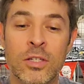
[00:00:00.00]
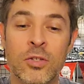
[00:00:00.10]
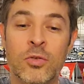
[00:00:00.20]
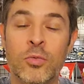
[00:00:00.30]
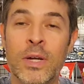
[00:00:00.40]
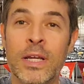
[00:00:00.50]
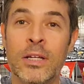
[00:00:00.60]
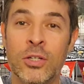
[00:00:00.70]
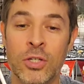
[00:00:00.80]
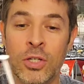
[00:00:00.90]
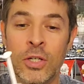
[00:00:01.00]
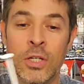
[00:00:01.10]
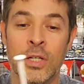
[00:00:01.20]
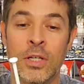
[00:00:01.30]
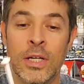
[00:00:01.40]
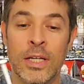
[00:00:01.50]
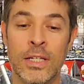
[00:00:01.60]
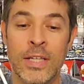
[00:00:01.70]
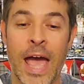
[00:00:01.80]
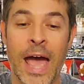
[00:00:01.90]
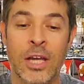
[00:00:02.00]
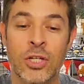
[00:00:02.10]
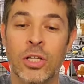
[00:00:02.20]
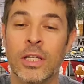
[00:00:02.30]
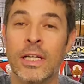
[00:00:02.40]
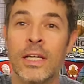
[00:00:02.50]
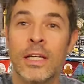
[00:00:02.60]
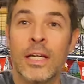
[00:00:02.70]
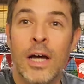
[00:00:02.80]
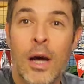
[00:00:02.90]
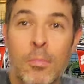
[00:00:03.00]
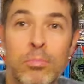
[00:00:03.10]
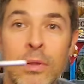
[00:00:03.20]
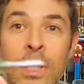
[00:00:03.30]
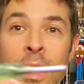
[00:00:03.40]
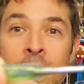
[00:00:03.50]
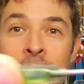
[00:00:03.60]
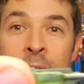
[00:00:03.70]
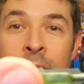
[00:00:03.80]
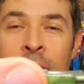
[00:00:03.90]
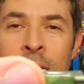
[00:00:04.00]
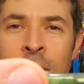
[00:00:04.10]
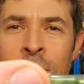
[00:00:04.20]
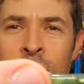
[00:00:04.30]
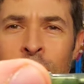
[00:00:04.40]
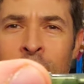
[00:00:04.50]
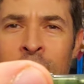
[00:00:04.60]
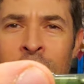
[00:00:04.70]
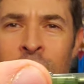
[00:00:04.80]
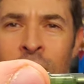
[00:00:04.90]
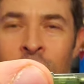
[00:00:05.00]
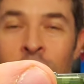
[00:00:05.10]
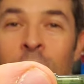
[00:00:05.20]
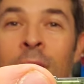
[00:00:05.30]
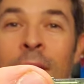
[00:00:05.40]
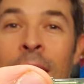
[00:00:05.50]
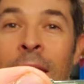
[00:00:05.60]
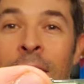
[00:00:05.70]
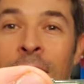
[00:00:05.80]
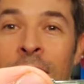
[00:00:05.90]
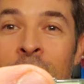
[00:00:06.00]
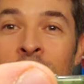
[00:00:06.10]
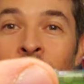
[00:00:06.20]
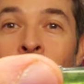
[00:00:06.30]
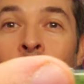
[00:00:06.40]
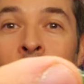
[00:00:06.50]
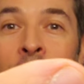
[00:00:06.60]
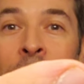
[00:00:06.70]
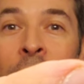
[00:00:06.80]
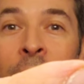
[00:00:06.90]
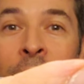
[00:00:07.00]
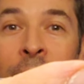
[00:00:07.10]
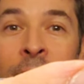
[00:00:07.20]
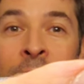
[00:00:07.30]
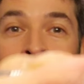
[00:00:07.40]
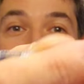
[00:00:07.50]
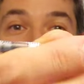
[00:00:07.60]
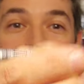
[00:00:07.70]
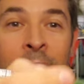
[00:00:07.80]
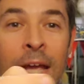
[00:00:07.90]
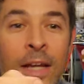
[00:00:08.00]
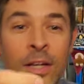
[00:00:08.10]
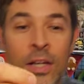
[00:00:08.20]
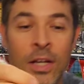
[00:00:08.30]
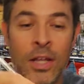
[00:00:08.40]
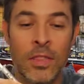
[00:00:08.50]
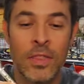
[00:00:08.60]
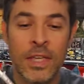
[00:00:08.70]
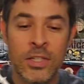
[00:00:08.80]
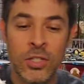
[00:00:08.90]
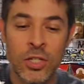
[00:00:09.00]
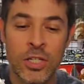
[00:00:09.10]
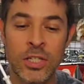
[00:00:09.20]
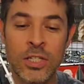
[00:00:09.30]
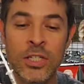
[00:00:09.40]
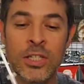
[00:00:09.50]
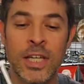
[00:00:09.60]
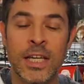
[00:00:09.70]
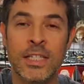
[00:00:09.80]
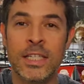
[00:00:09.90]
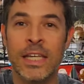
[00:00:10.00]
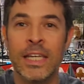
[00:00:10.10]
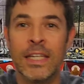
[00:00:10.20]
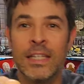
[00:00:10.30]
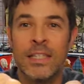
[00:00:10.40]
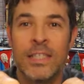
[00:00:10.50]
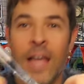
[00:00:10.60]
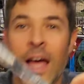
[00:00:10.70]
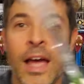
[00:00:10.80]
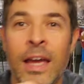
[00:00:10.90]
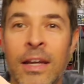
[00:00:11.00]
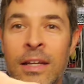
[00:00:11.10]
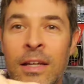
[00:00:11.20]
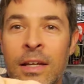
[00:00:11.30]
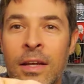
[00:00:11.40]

syringe is actually a blunt syringe. You can get these online, and this just sticks inside